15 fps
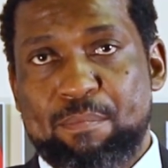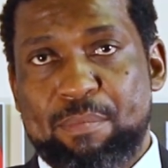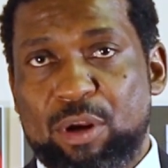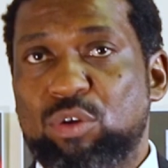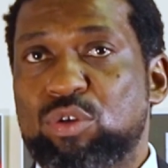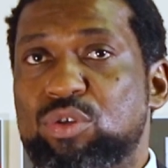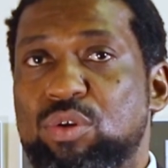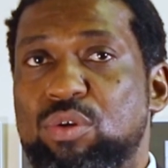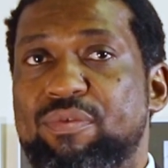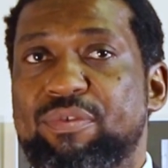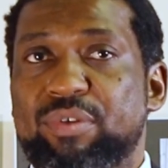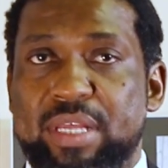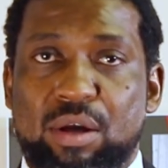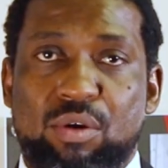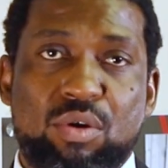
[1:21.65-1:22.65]
but also
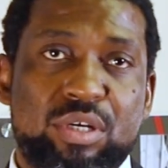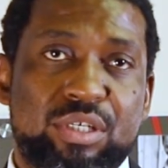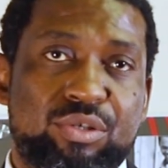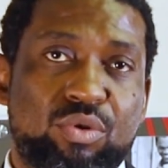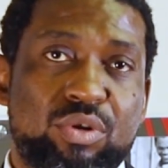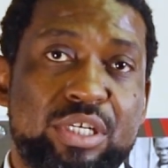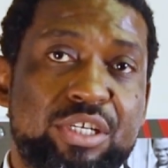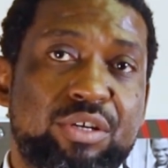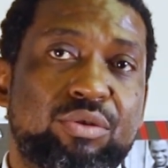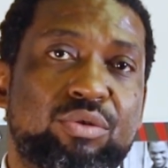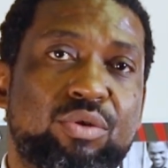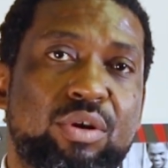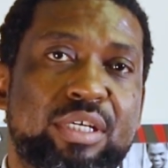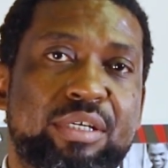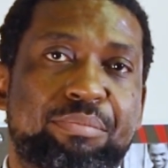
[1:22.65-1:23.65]
for their continued
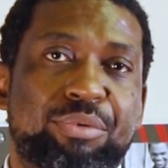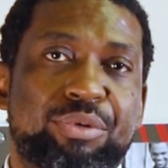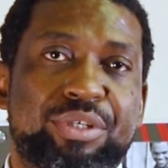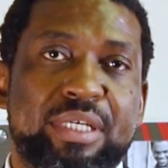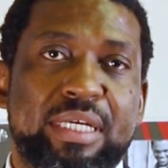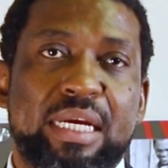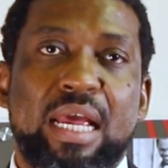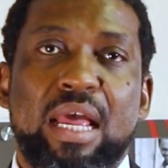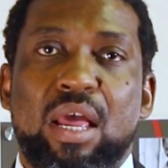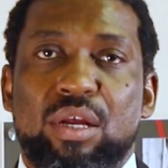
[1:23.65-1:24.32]
contribution